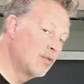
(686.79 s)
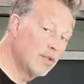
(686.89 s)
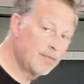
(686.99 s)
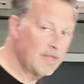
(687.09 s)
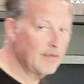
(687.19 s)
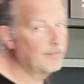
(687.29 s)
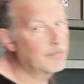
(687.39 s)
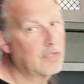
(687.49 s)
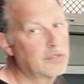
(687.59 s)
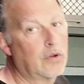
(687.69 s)
with me?
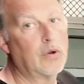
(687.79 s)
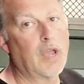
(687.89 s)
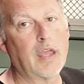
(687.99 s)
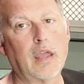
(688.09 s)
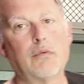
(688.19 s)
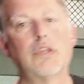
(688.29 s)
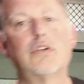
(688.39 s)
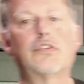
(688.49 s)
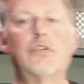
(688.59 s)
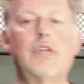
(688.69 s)
So when you're
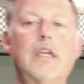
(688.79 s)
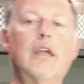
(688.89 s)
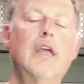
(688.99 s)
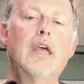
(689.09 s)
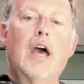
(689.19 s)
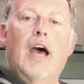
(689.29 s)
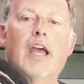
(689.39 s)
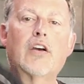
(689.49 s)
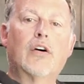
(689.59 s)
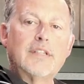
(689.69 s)
shooting, I
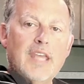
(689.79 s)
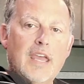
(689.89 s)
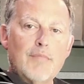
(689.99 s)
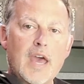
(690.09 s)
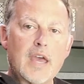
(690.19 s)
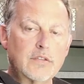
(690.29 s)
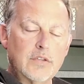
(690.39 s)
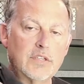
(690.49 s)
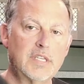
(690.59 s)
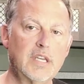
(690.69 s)
call it day bags.
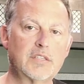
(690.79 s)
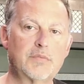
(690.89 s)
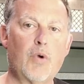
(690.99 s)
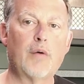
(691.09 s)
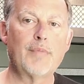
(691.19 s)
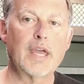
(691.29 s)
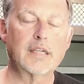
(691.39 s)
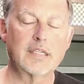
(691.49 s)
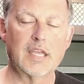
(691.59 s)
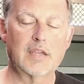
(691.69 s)
You just need a small bag
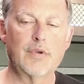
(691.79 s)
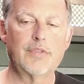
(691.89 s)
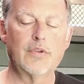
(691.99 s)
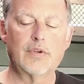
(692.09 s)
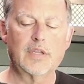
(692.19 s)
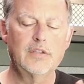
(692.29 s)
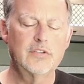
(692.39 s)
to take with you.